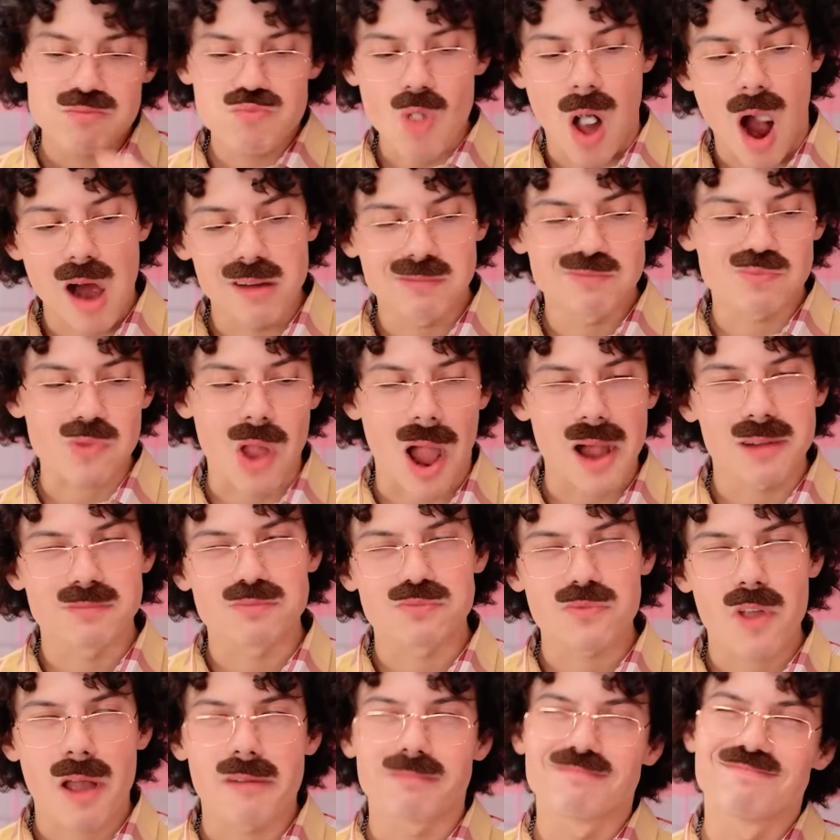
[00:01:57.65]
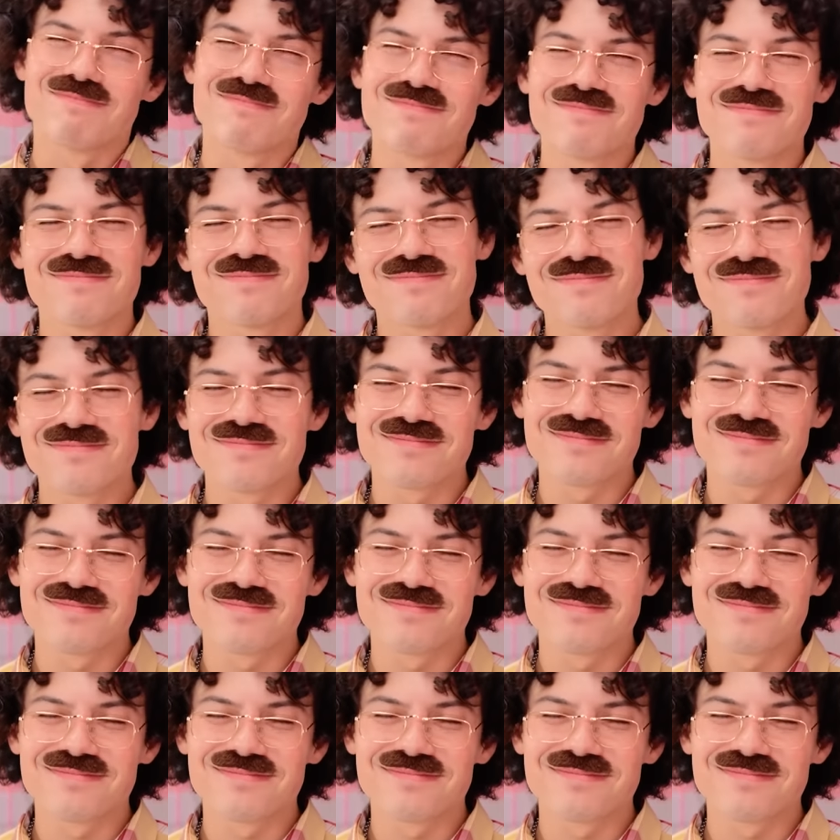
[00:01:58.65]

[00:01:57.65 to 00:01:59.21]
I'll just eat the popcorn.